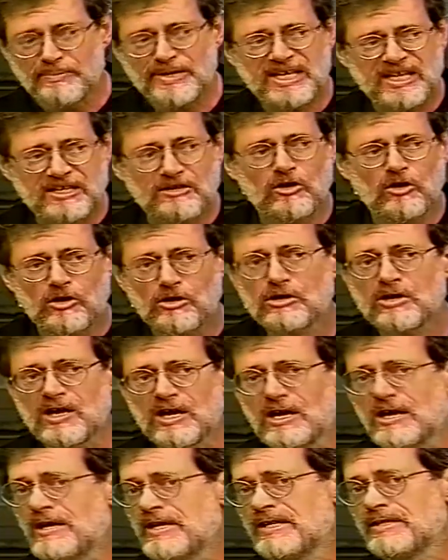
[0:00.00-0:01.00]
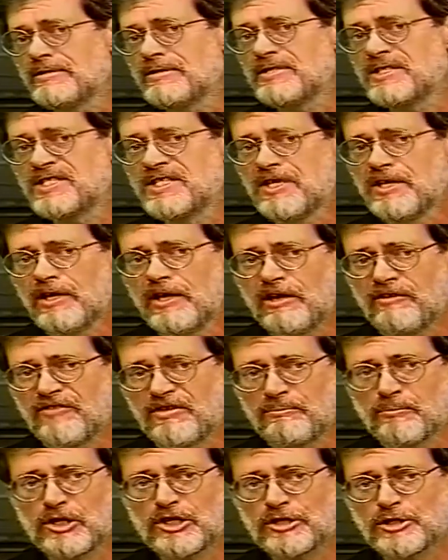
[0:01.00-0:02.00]
be all kinds of
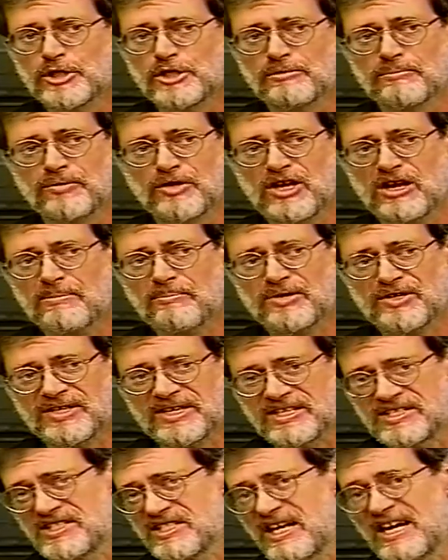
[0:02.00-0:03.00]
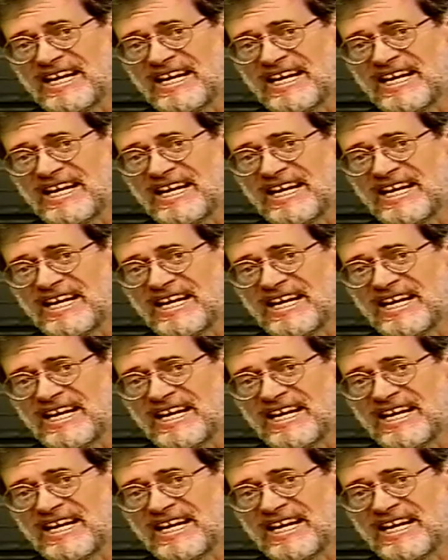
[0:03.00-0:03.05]
emergent properties.